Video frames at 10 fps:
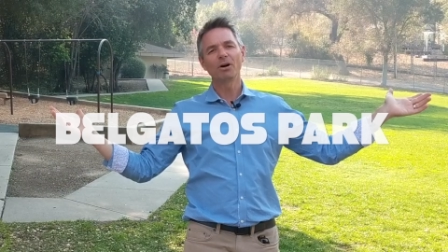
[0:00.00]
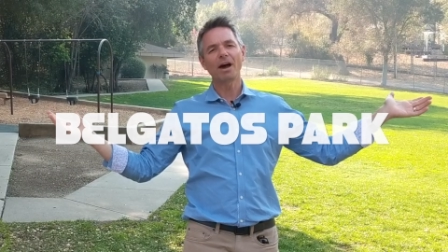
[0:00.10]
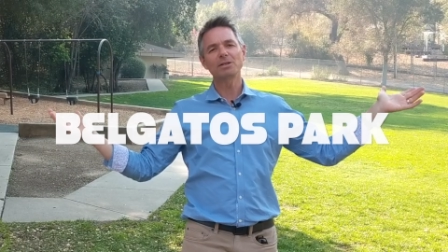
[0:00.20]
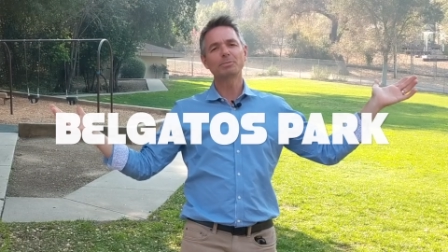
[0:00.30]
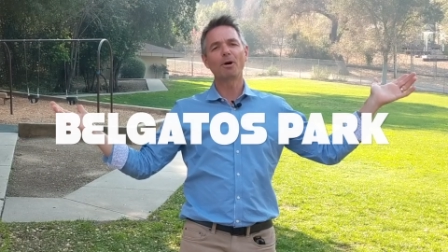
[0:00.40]

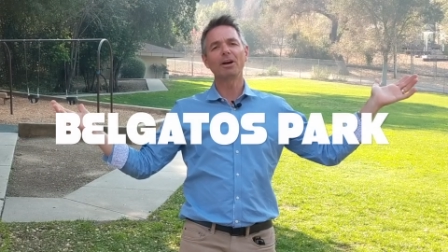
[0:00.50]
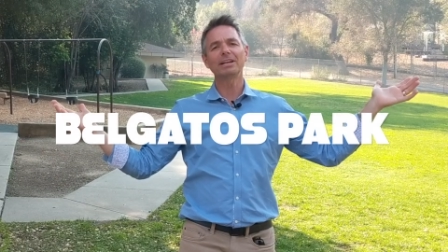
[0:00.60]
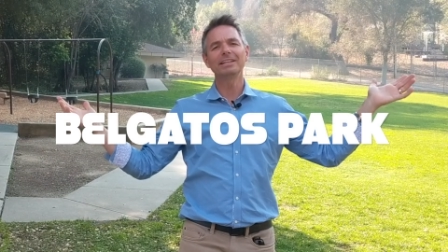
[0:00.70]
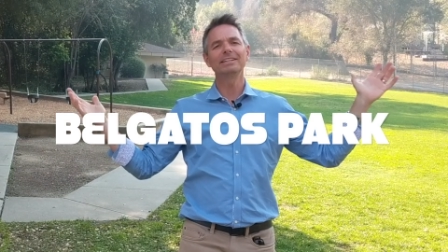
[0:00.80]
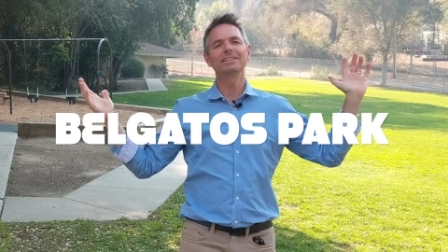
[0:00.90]
Belgatos
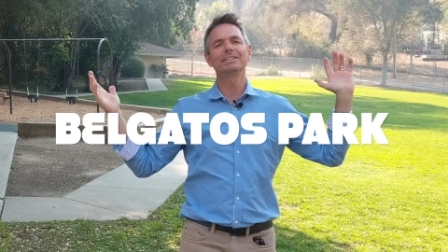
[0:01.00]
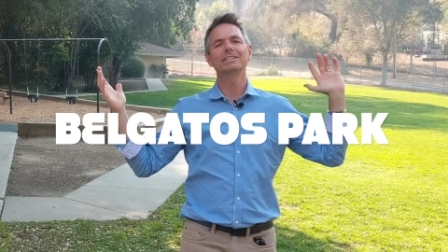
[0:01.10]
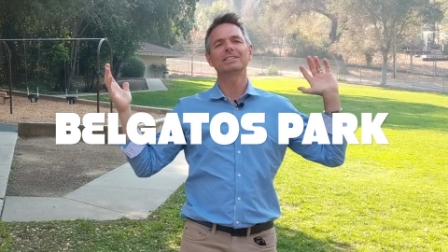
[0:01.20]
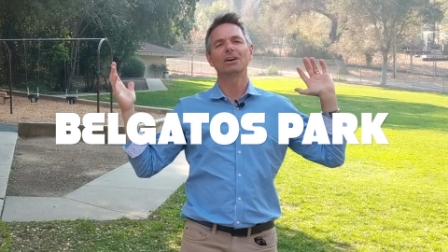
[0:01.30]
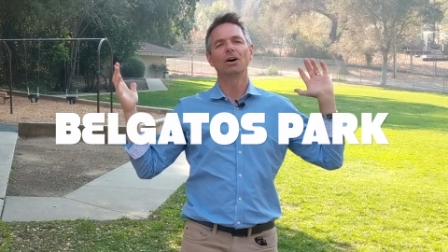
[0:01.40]
Park
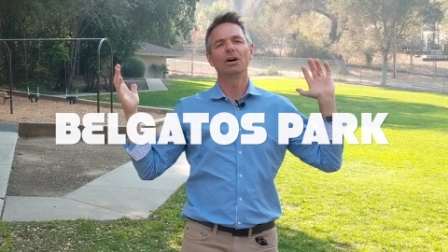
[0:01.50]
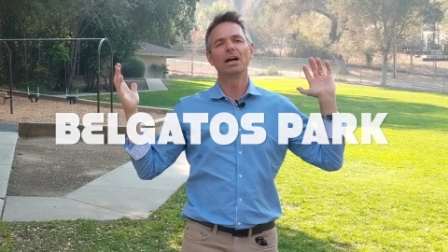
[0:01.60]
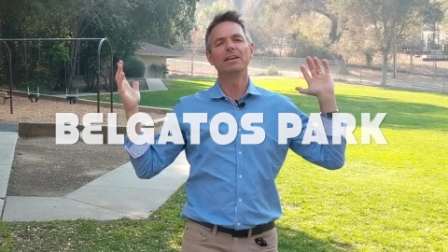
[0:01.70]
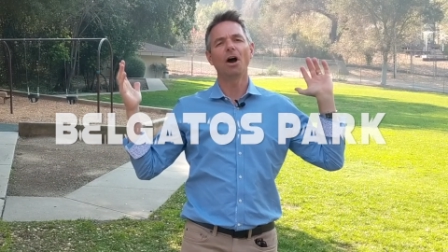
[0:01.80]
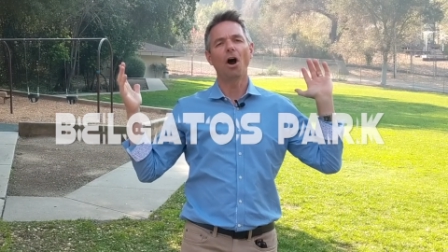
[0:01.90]
is
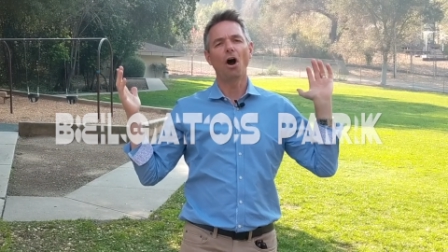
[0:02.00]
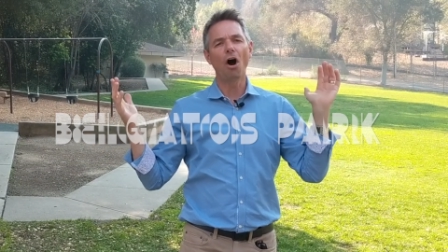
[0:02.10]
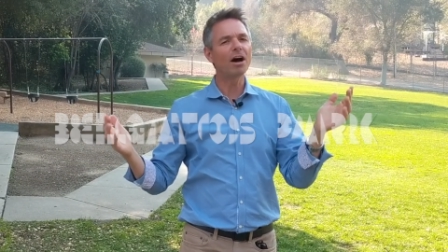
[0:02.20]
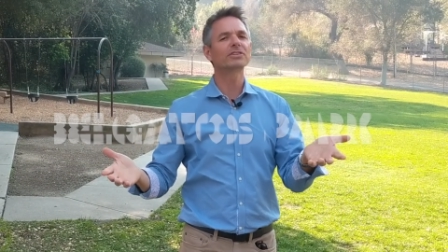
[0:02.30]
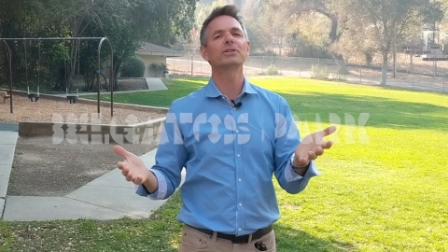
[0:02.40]
an
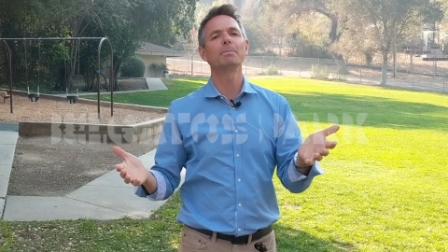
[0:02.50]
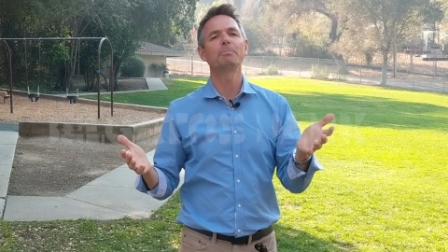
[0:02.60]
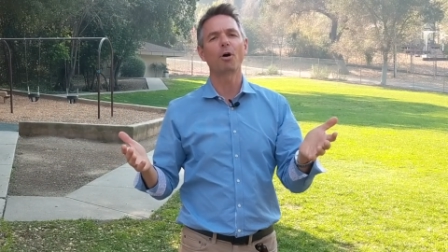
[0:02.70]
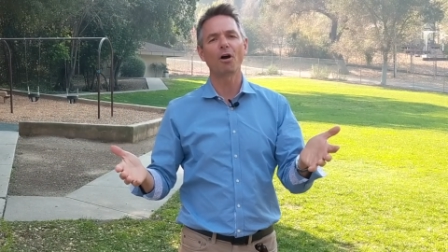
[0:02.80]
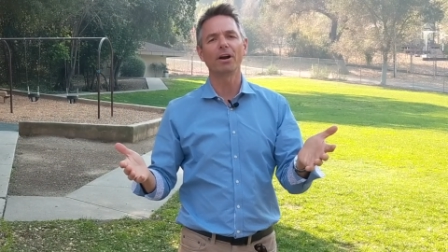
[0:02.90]

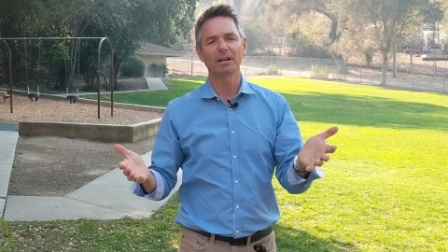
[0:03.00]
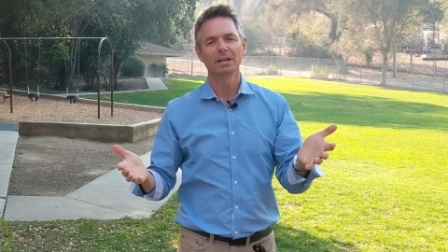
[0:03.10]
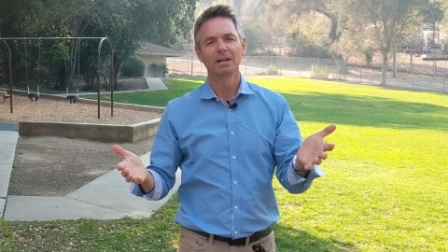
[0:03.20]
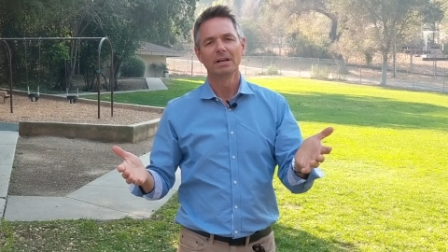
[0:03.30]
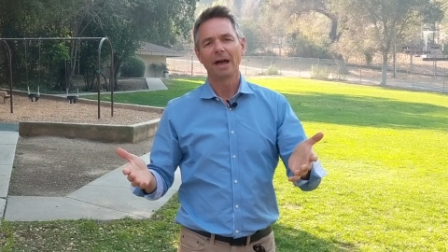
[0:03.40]
awesome park.